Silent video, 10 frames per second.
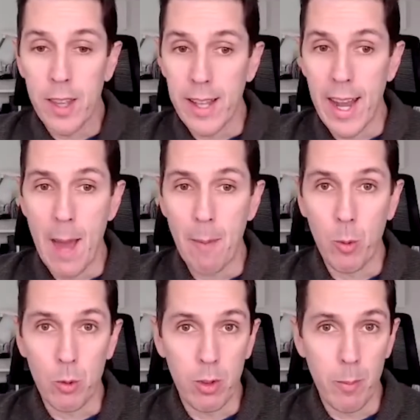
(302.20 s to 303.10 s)
thing that happened,
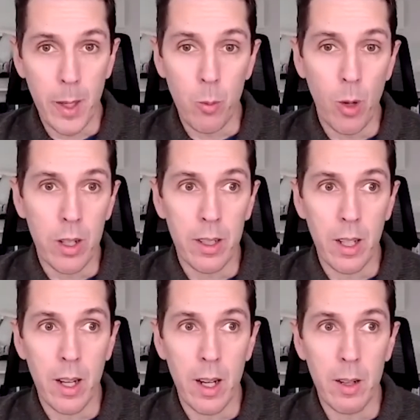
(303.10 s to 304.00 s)
which was a big one
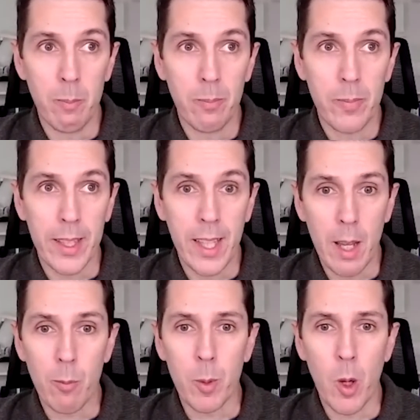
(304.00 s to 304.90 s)
um, that
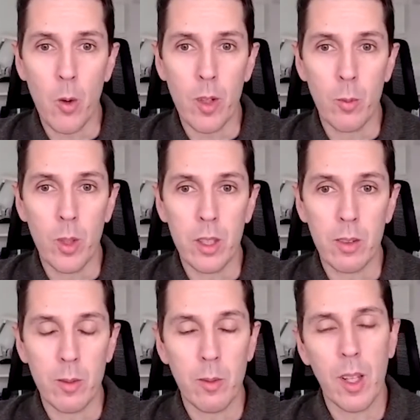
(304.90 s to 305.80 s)
came from COVID,
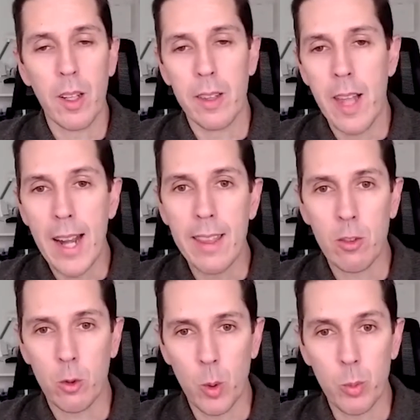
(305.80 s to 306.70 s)
was a lot of
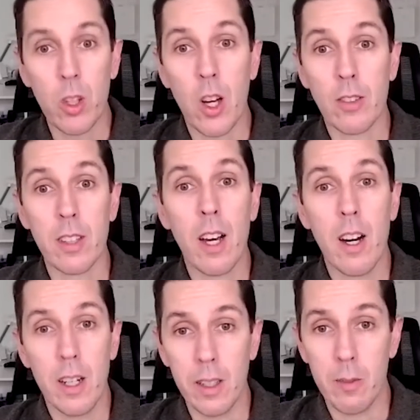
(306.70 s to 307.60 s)
these groups lost a
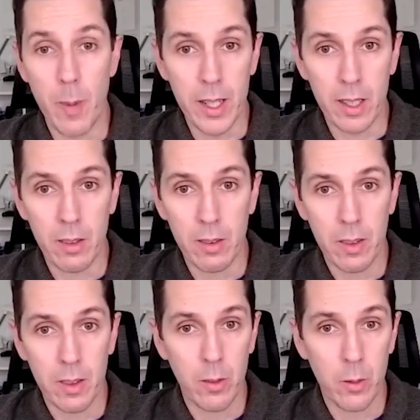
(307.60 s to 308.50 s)
ton of money
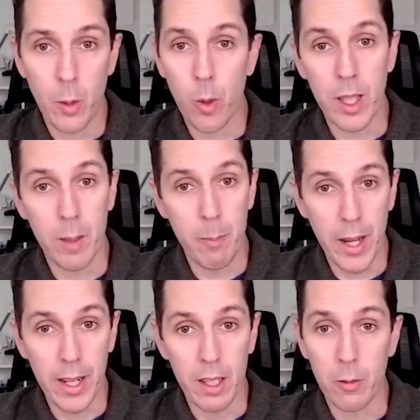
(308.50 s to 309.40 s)
they weren't getting
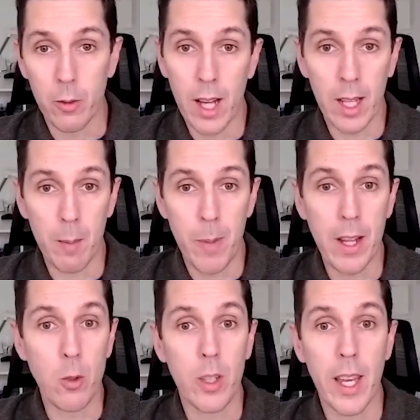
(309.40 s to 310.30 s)
paid. And if you're not getting
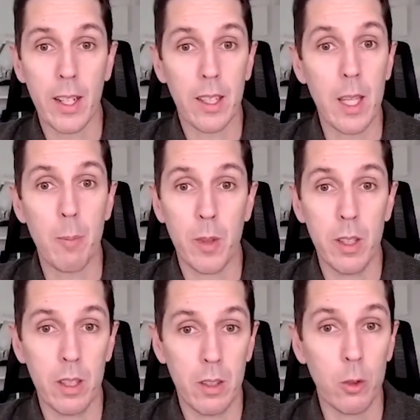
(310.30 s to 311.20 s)
paid, you can't keep
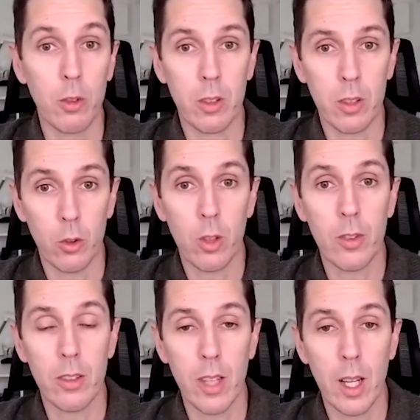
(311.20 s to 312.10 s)
the your, your
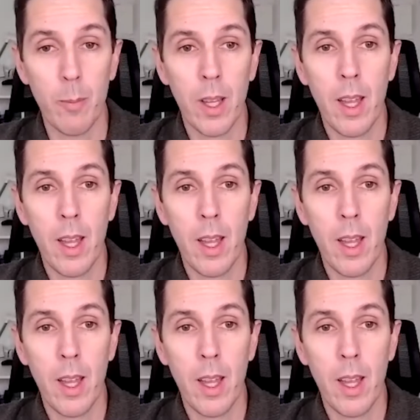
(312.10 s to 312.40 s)
services up.